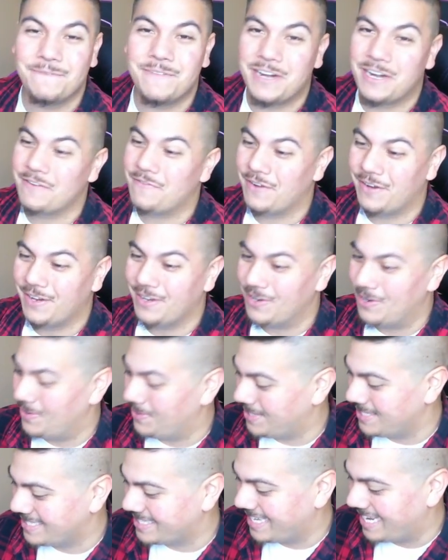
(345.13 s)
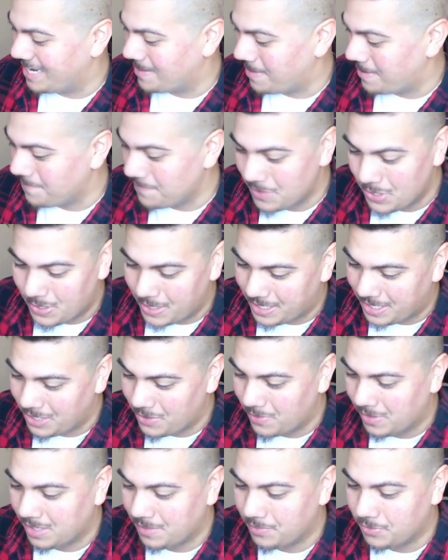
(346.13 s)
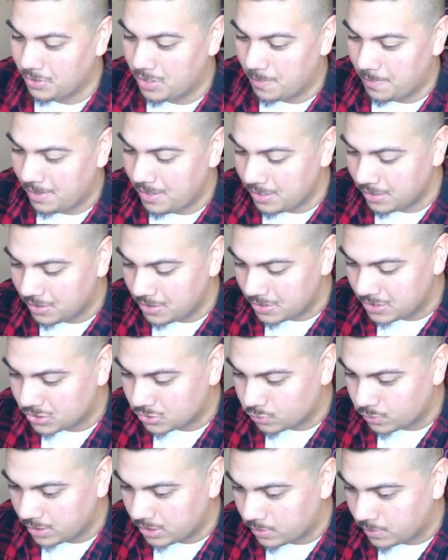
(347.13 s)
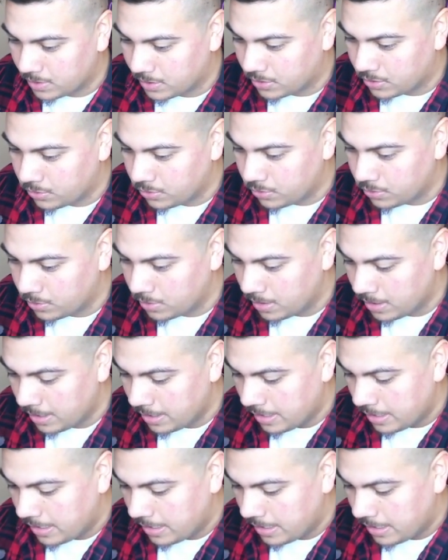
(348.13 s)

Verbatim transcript: I'm very very new with this game. I have no idea what I'm doing, but it looks really really cool.